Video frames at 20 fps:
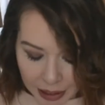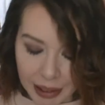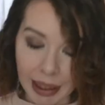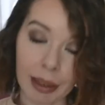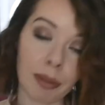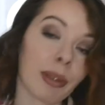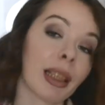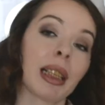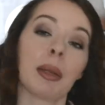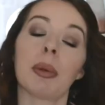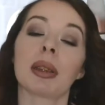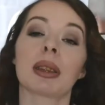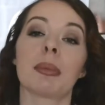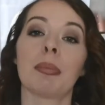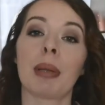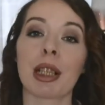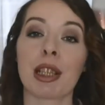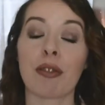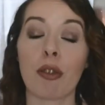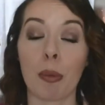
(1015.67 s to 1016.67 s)
there really wasn't
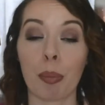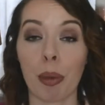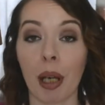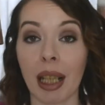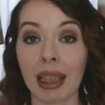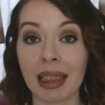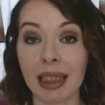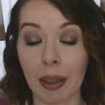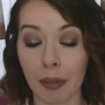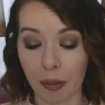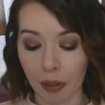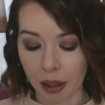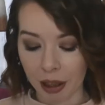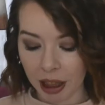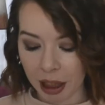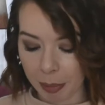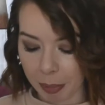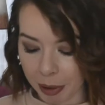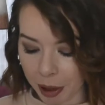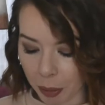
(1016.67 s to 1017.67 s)
much of a price
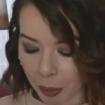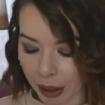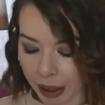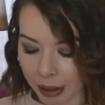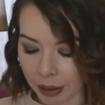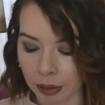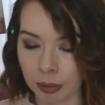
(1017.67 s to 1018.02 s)
difference between